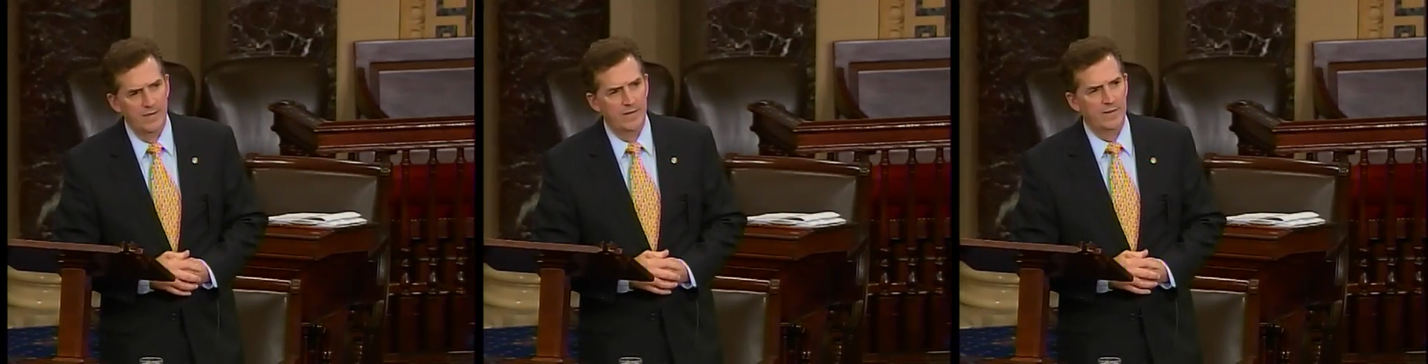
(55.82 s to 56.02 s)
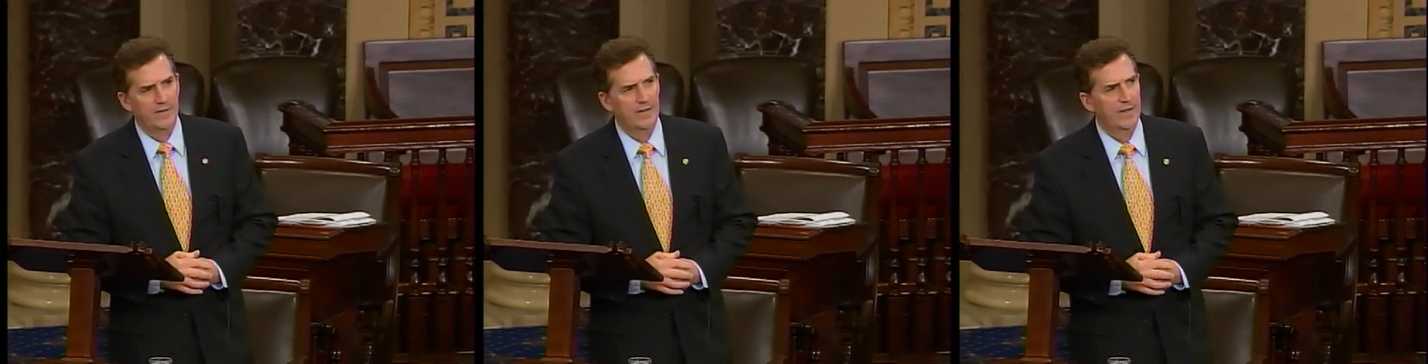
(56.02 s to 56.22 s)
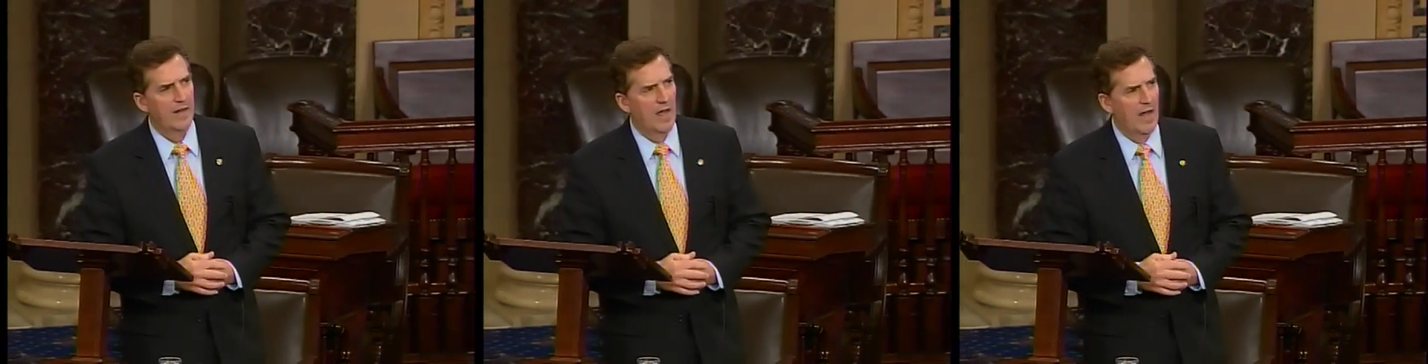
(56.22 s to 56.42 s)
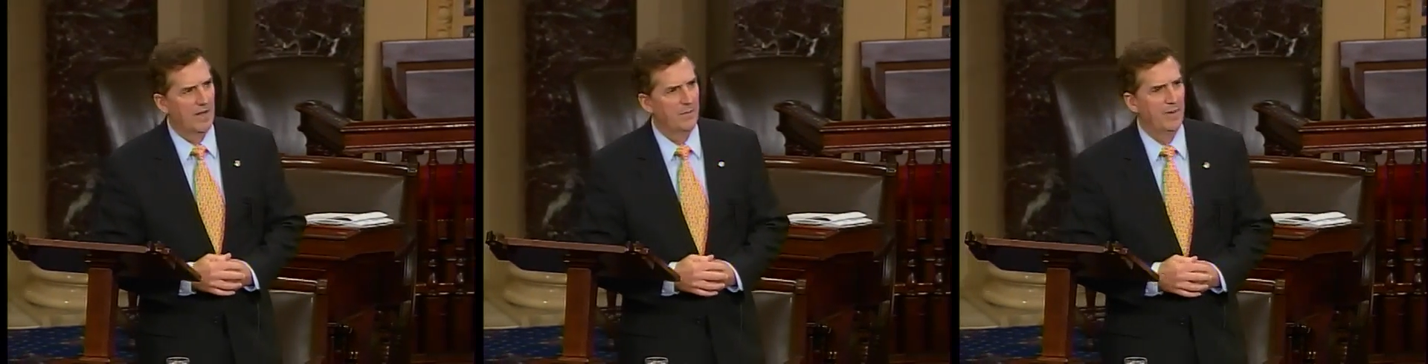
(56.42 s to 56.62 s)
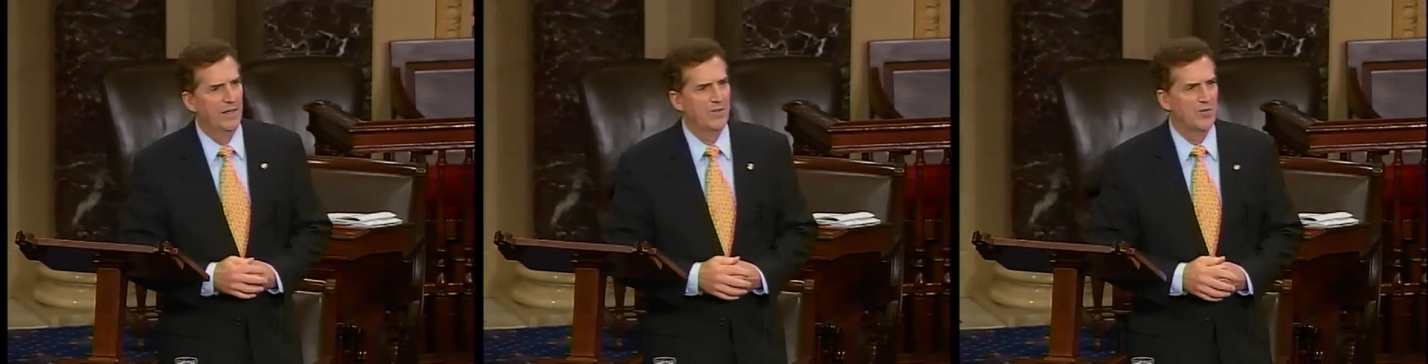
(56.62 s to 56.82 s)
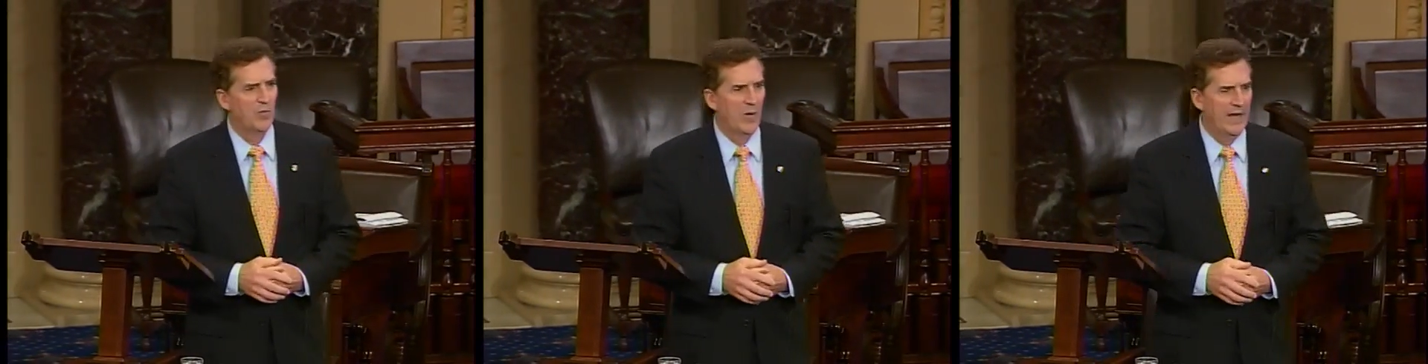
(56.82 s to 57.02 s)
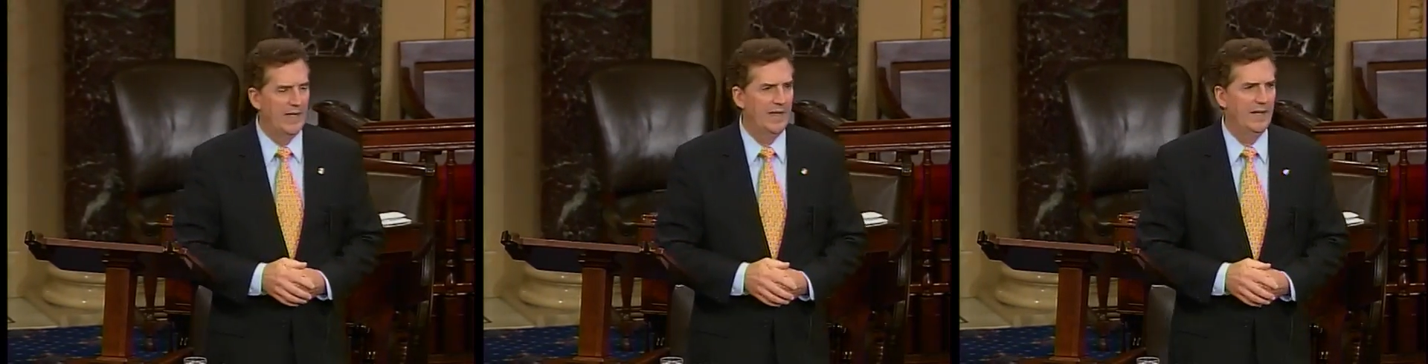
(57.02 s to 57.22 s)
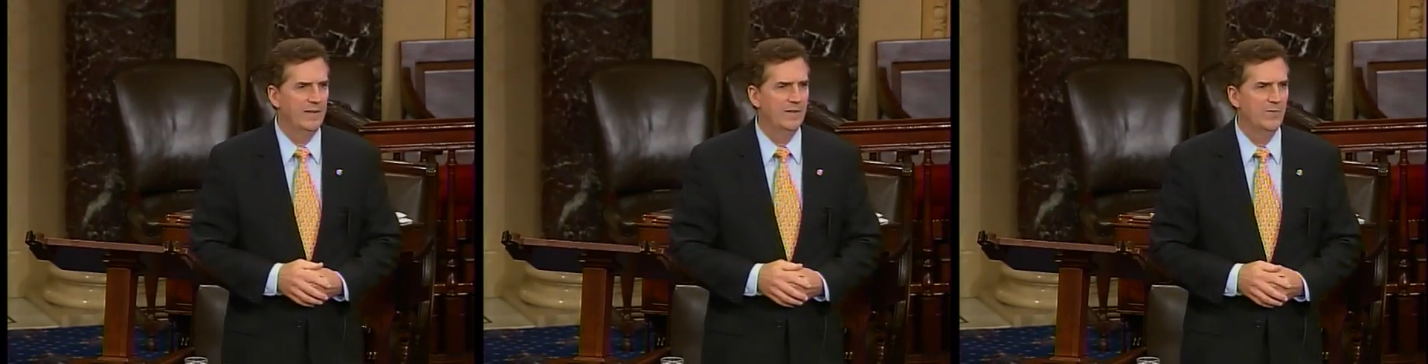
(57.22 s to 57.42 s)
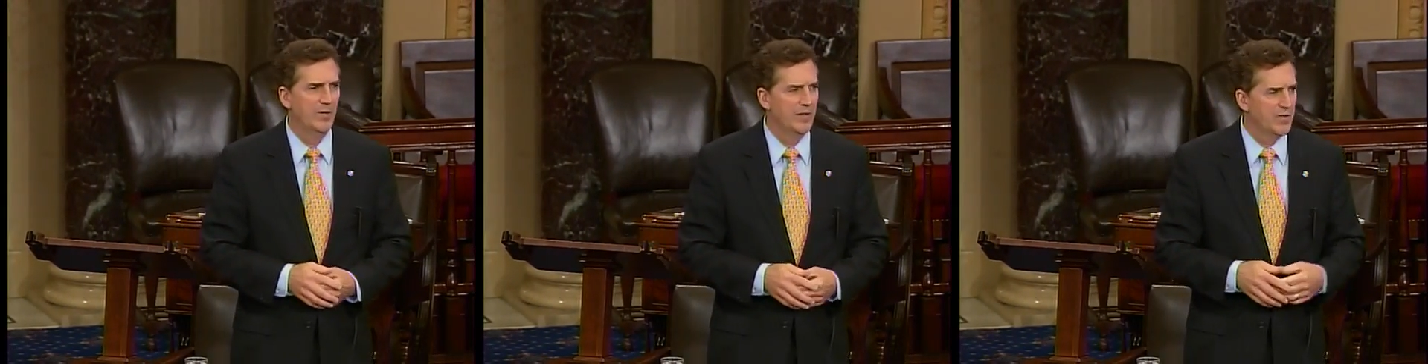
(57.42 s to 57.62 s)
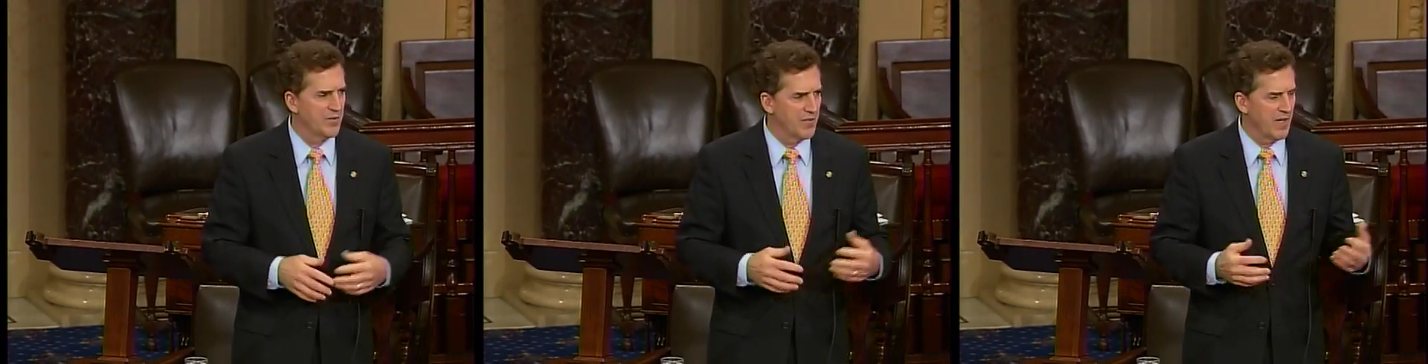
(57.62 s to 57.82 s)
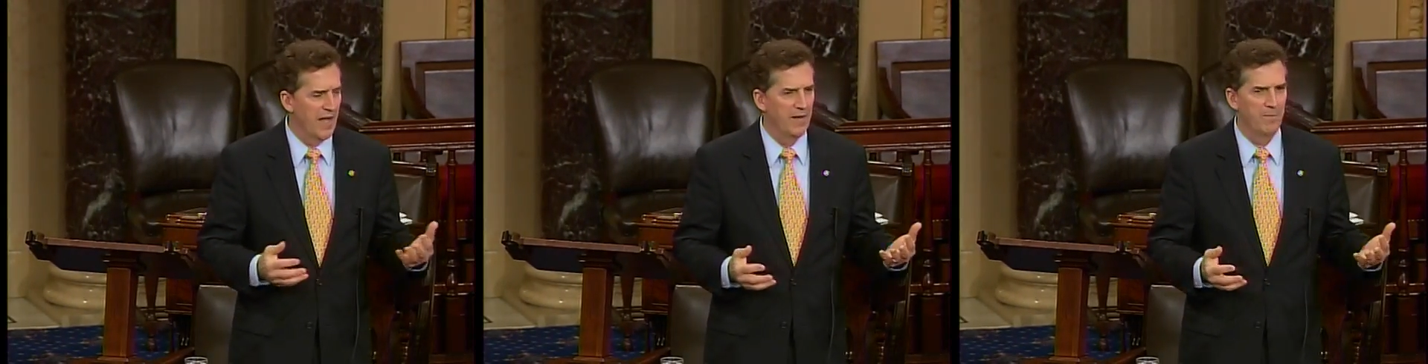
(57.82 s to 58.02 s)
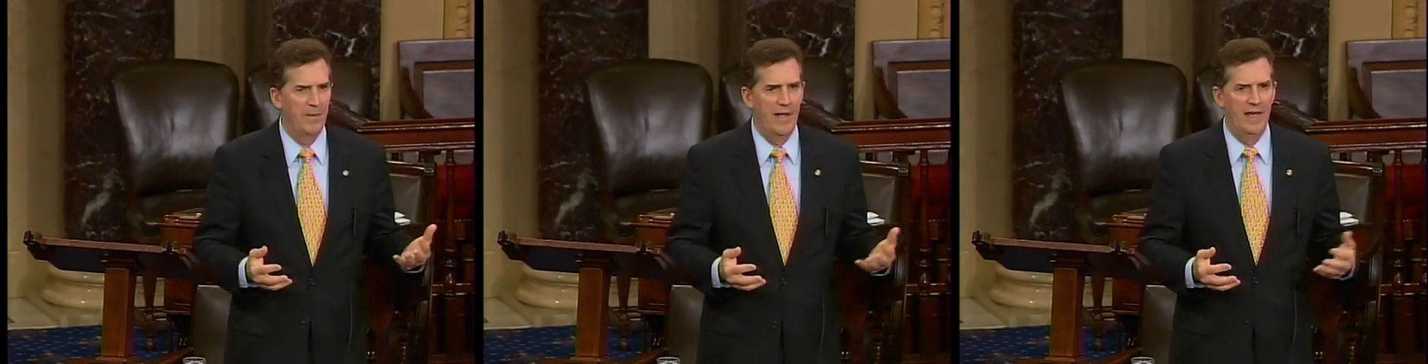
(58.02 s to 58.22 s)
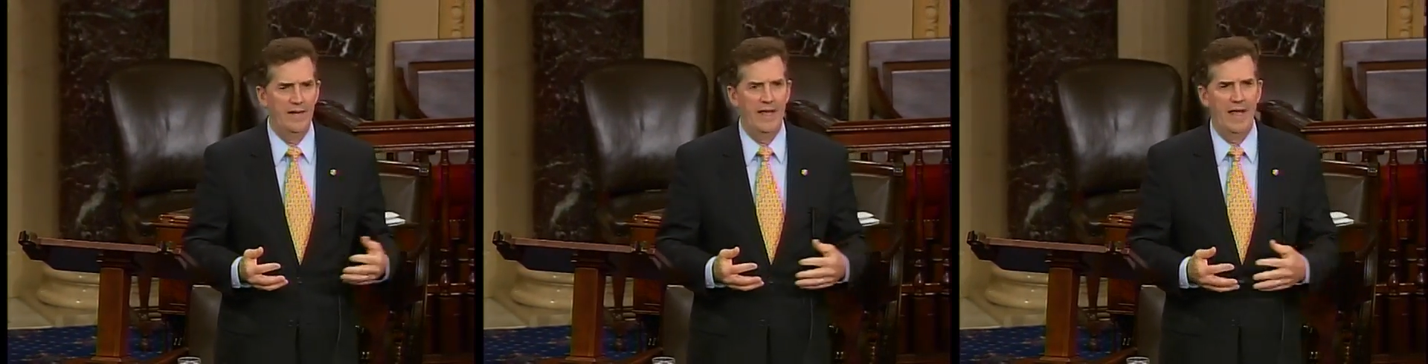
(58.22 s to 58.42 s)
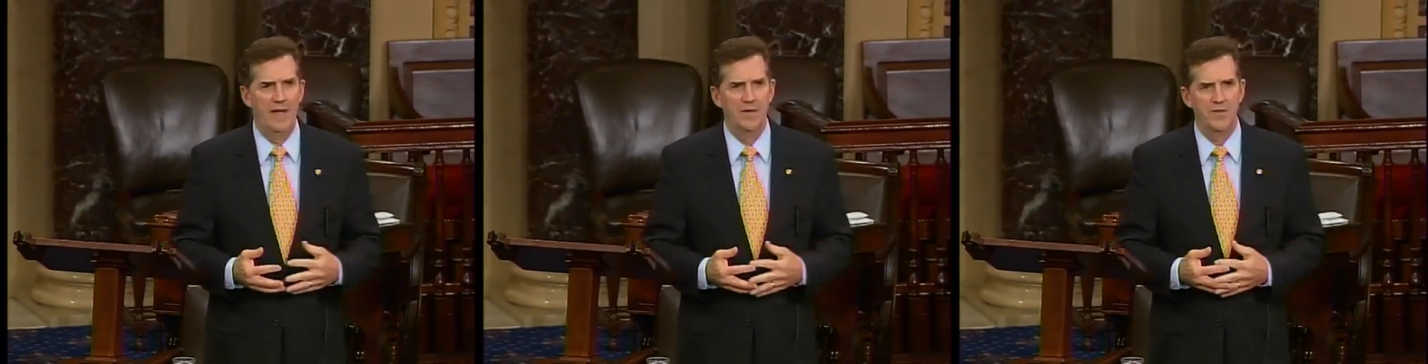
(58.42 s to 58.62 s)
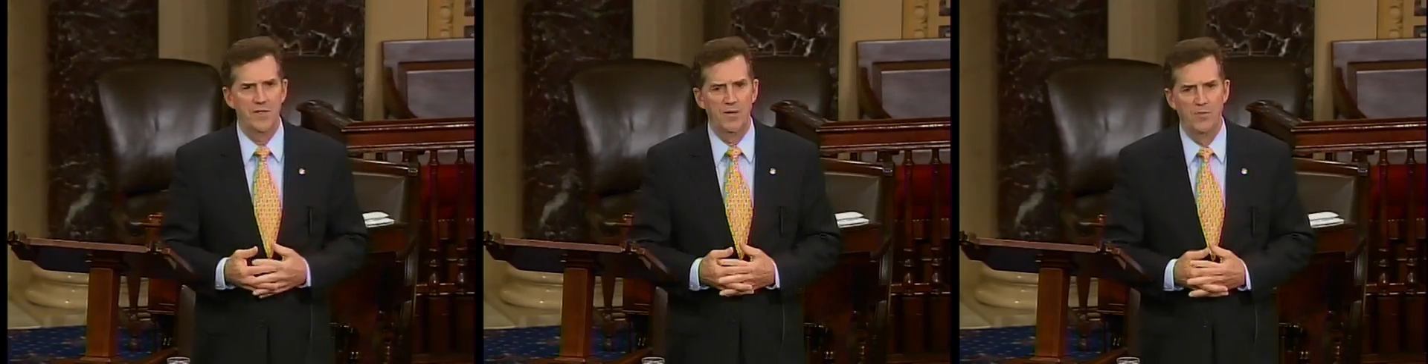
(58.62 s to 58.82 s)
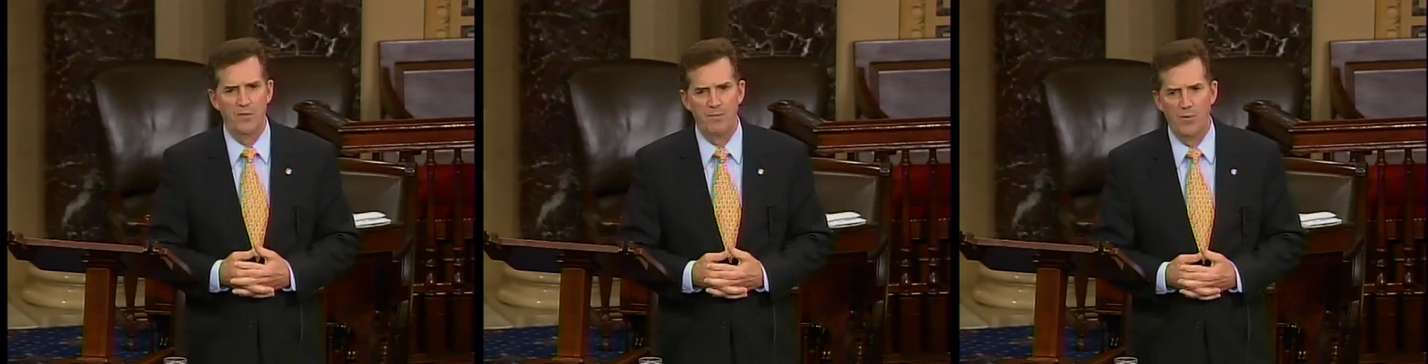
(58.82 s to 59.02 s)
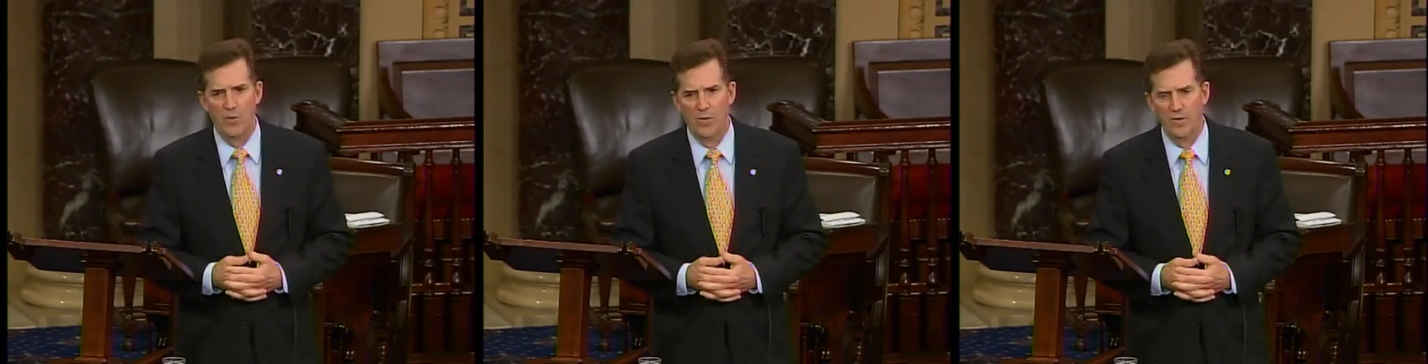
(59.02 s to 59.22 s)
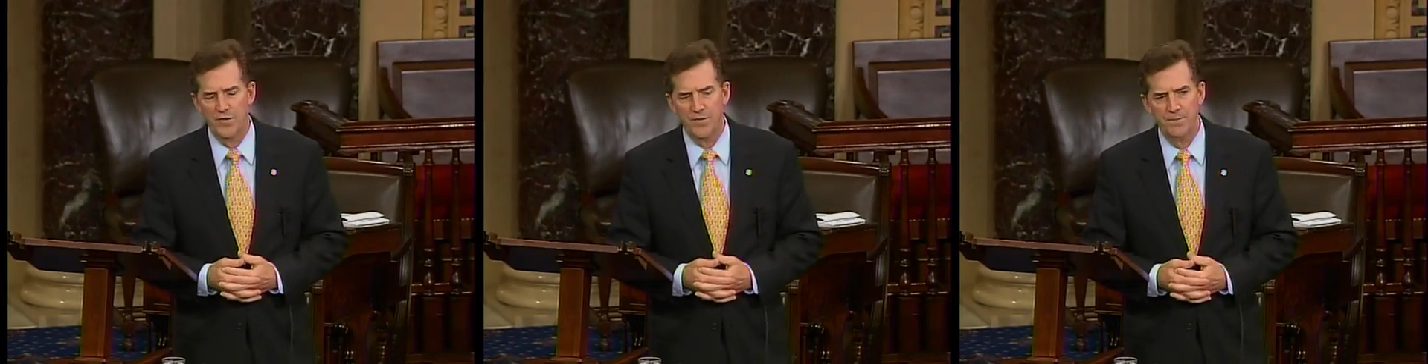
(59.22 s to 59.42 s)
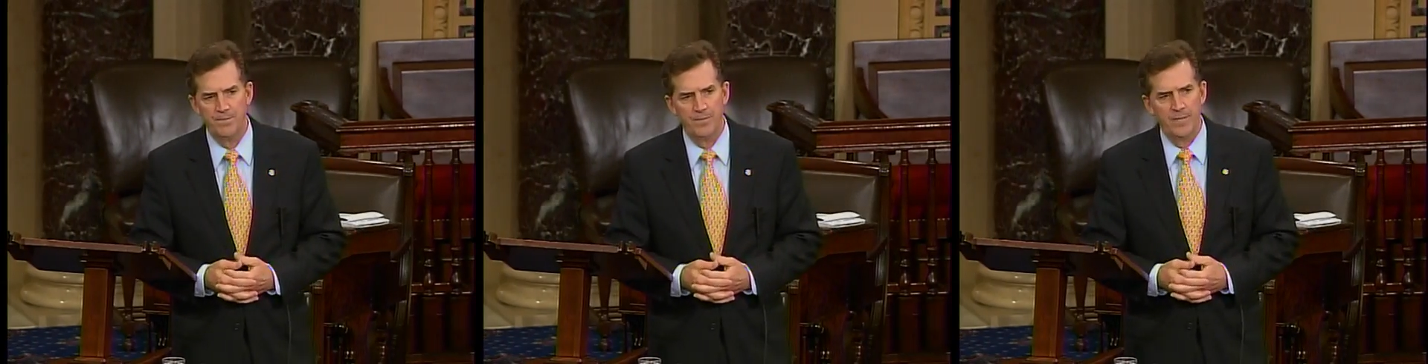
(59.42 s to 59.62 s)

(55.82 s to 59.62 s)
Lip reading: The economy is waning. We just got a bad housing report.